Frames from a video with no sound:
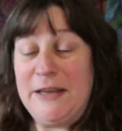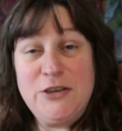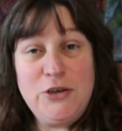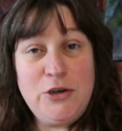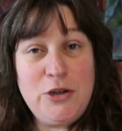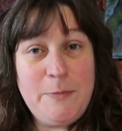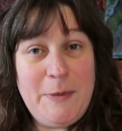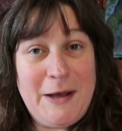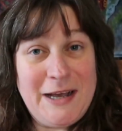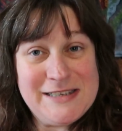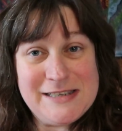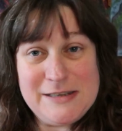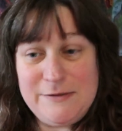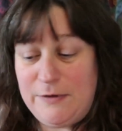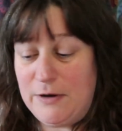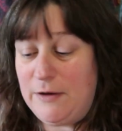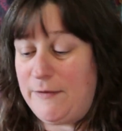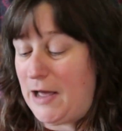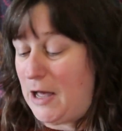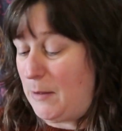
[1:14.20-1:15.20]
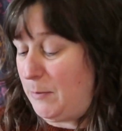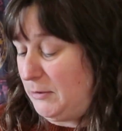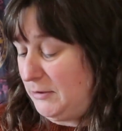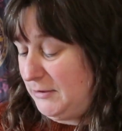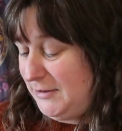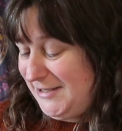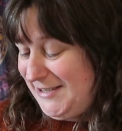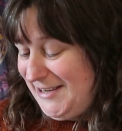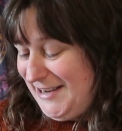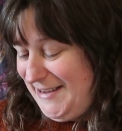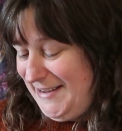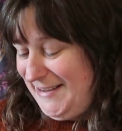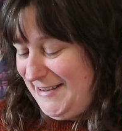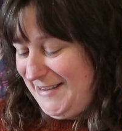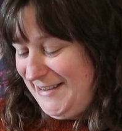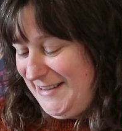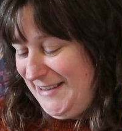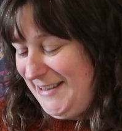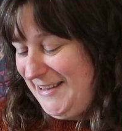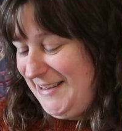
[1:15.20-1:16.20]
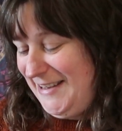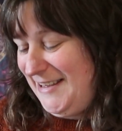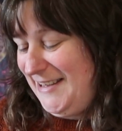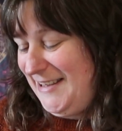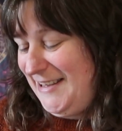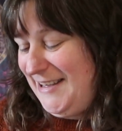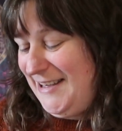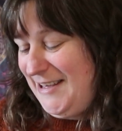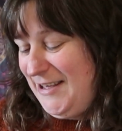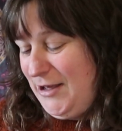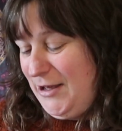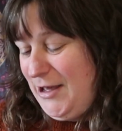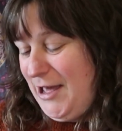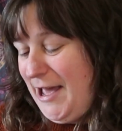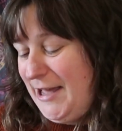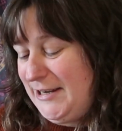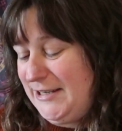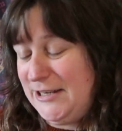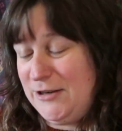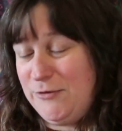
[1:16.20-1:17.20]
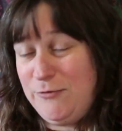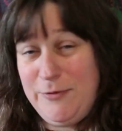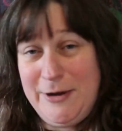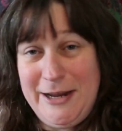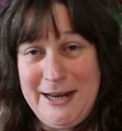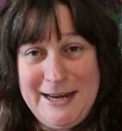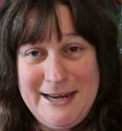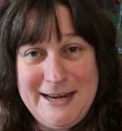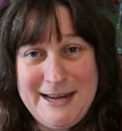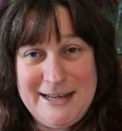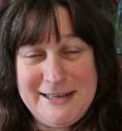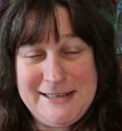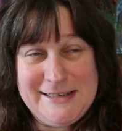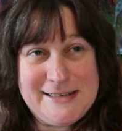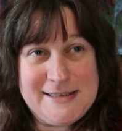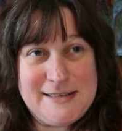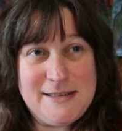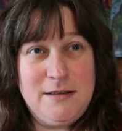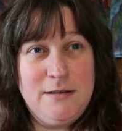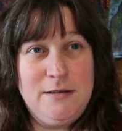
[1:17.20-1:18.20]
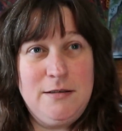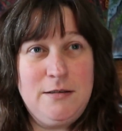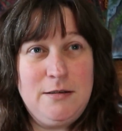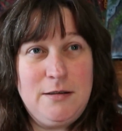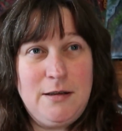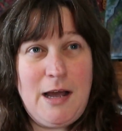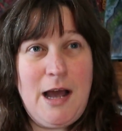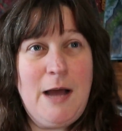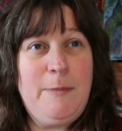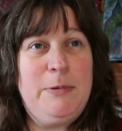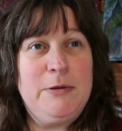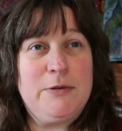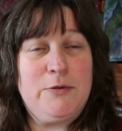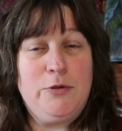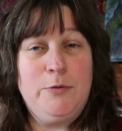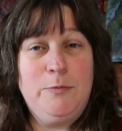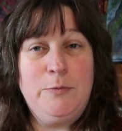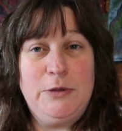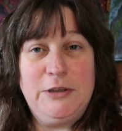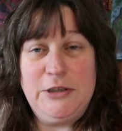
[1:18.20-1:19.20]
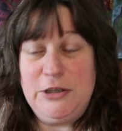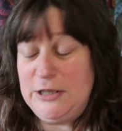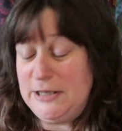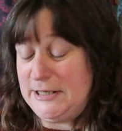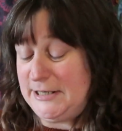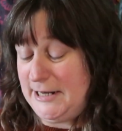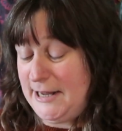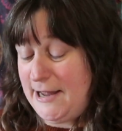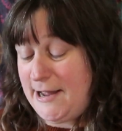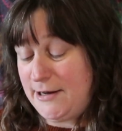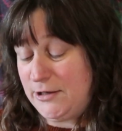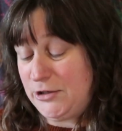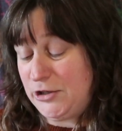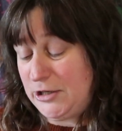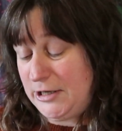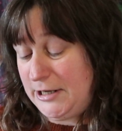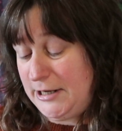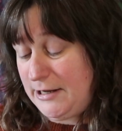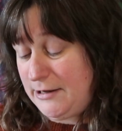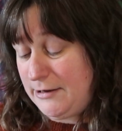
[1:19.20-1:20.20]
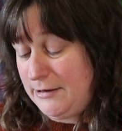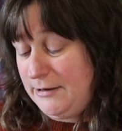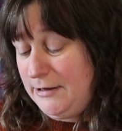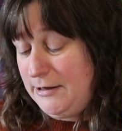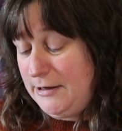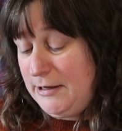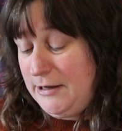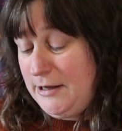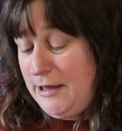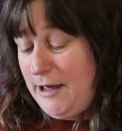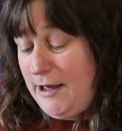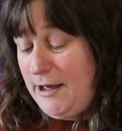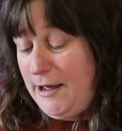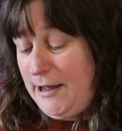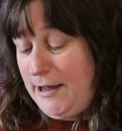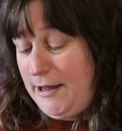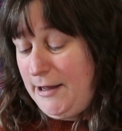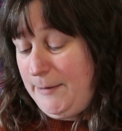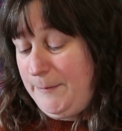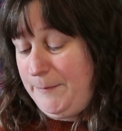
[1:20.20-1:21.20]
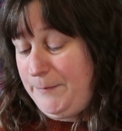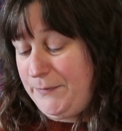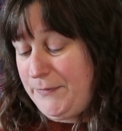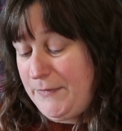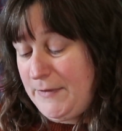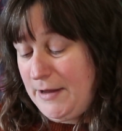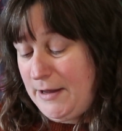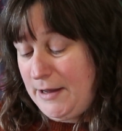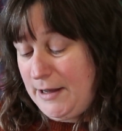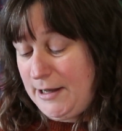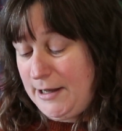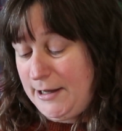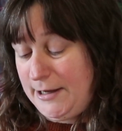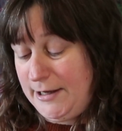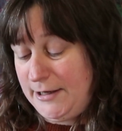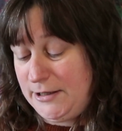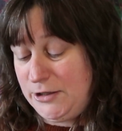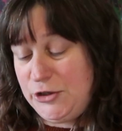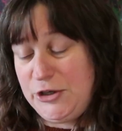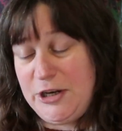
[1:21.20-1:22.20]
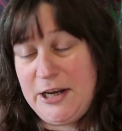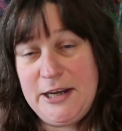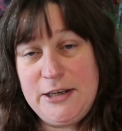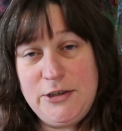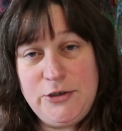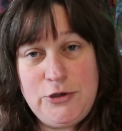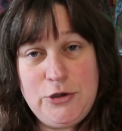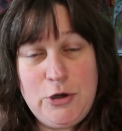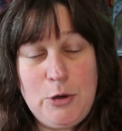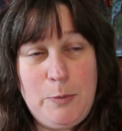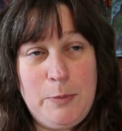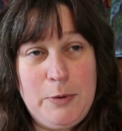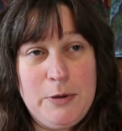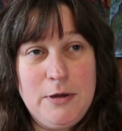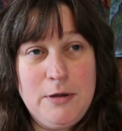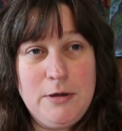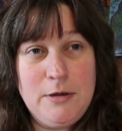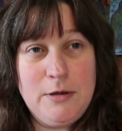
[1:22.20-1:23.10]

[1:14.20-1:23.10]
picked another basket full of apples. I did a really nice apple crumble the other day actually. I changed up